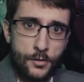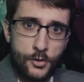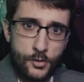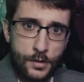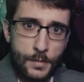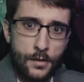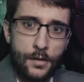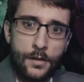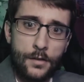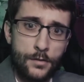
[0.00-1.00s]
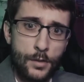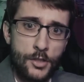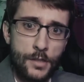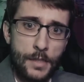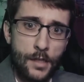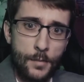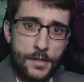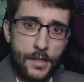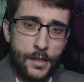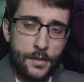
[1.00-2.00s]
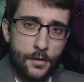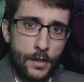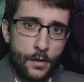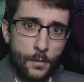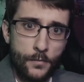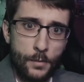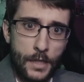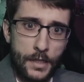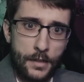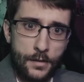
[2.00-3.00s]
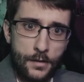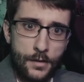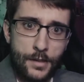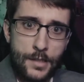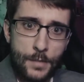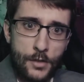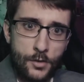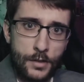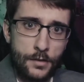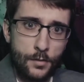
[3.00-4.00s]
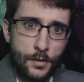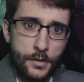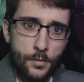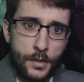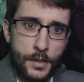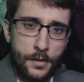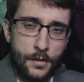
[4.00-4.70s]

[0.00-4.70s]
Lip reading: Streaming. Twitch has become a secondary home for many, especially in 2020.